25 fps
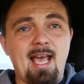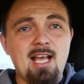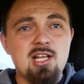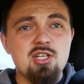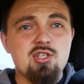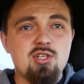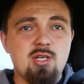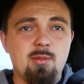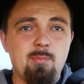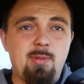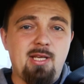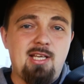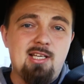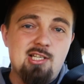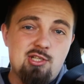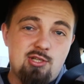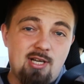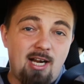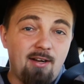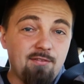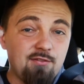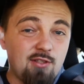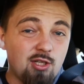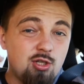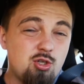engine because
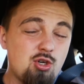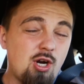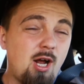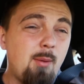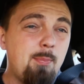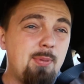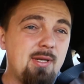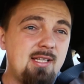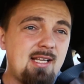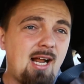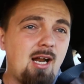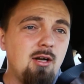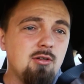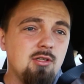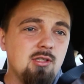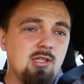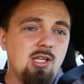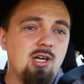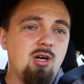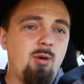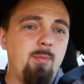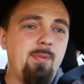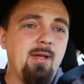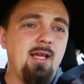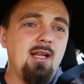you have to drop it down a
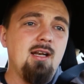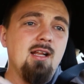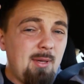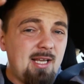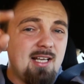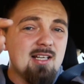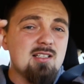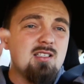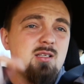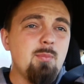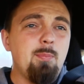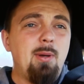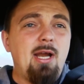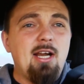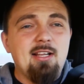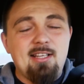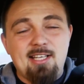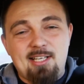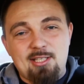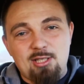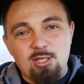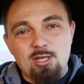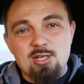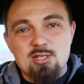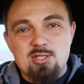little bit because it
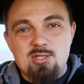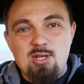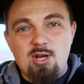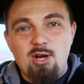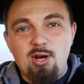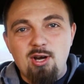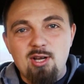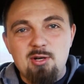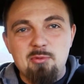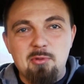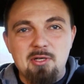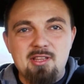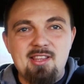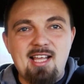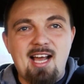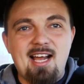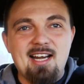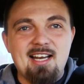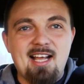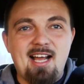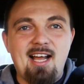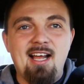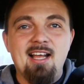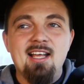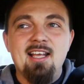barely clears the hood with
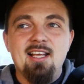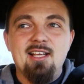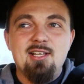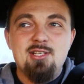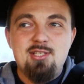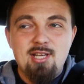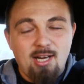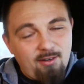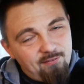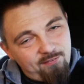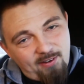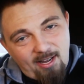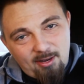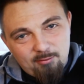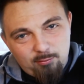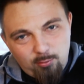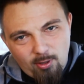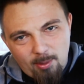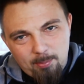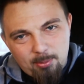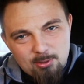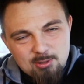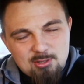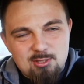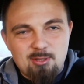that Gen 5
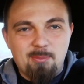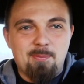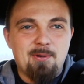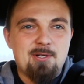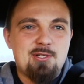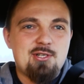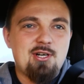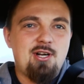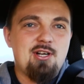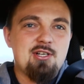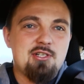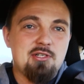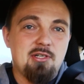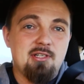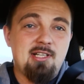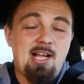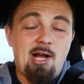Whipple Supercharger.